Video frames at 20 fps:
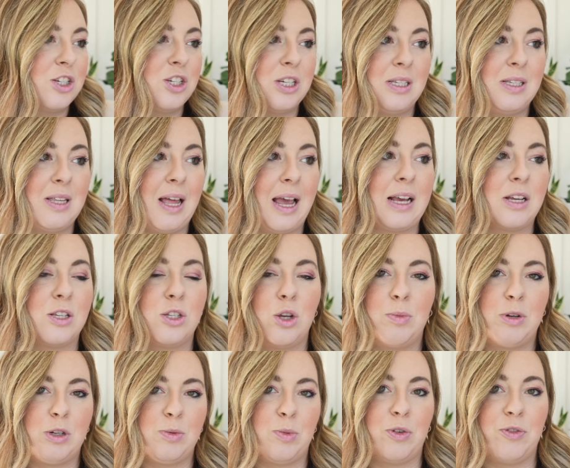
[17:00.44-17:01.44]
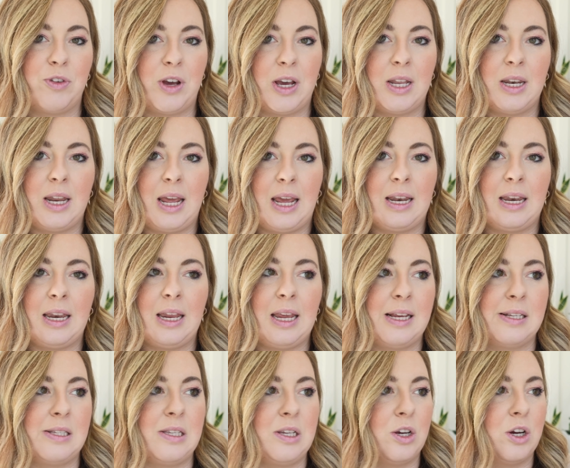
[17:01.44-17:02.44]
is just like so much more fun and
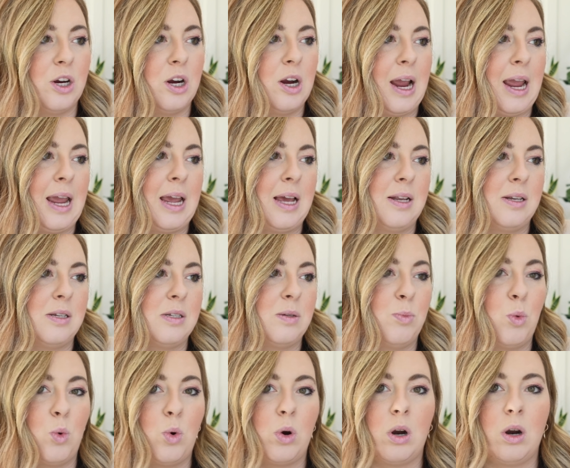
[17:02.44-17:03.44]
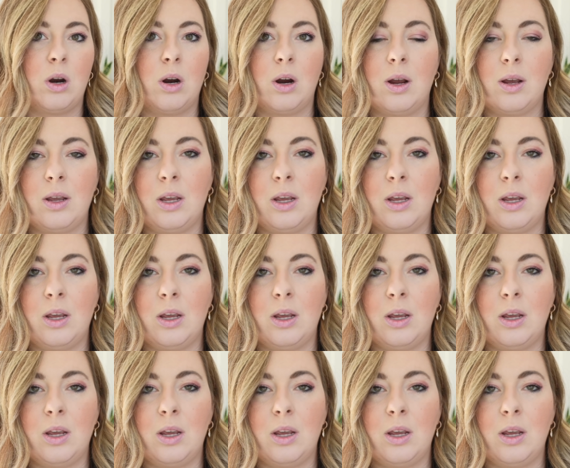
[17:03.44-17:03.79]
easier and more,